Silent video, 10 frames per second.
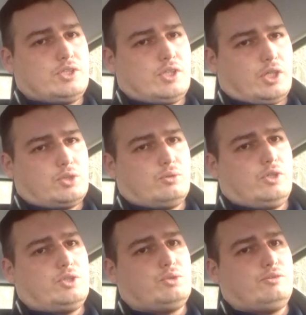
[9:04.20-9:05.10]
is an actual
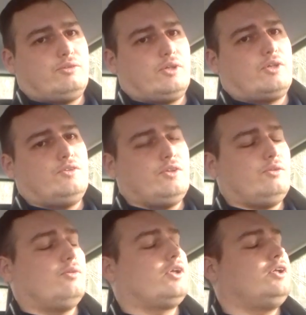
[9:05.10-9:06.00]
issue for the
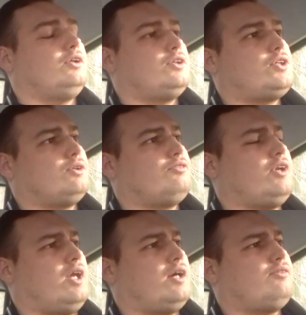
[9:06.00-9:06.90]
continuation of the
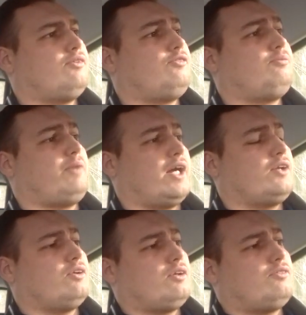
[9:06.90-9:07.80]
life of
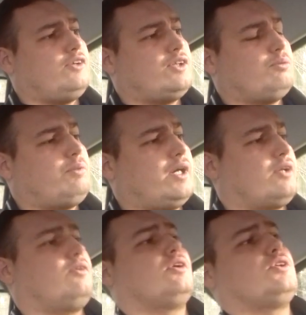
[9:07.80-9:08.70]
plankton and
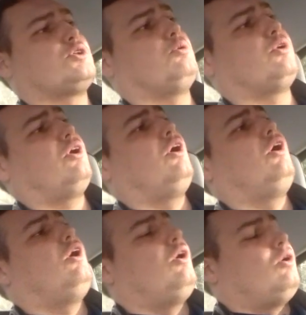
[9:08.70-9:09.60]
phytoplankton and so on,
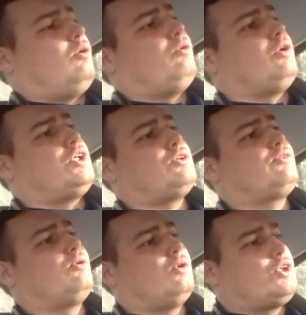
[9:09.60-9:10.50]
which
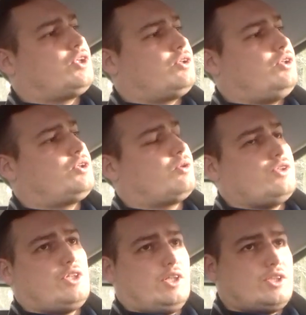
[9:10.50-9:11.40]
of course
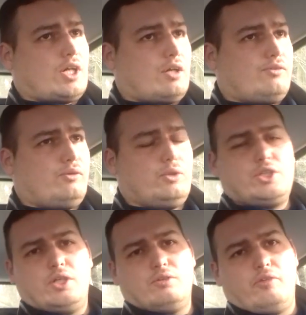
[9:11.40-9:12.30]
destroys the entire food
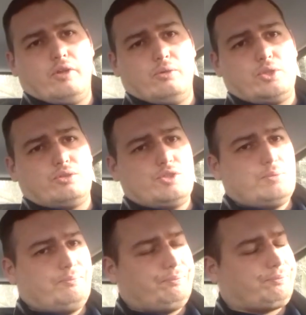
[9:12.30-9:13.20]
chain of the oceans,
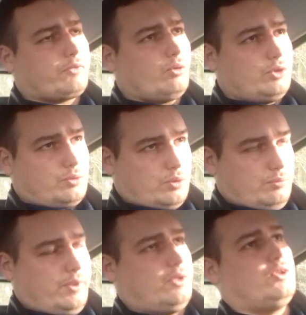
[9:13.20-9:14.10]
which
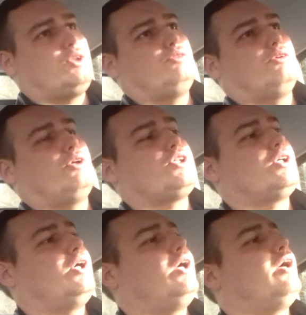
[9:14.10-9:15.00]
would be an issue for us
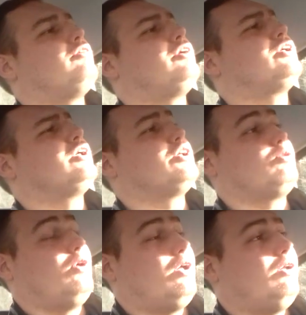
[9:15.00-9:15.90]
eventually as
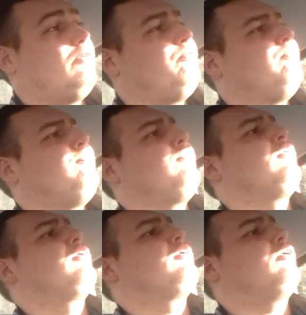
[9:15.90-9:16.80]
well.
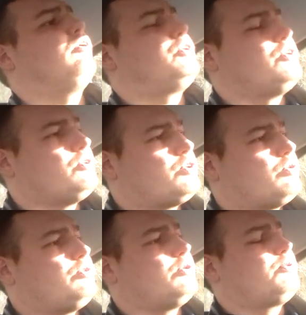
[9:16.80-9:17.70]
Oceans also
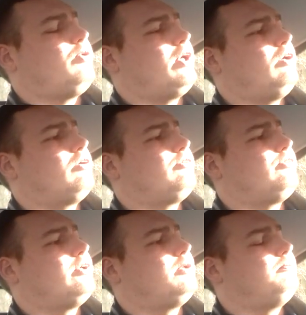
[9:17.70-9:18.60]
absorb quite a lot
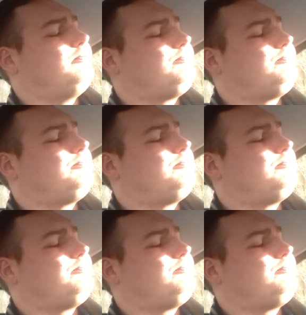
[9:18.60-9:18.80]
of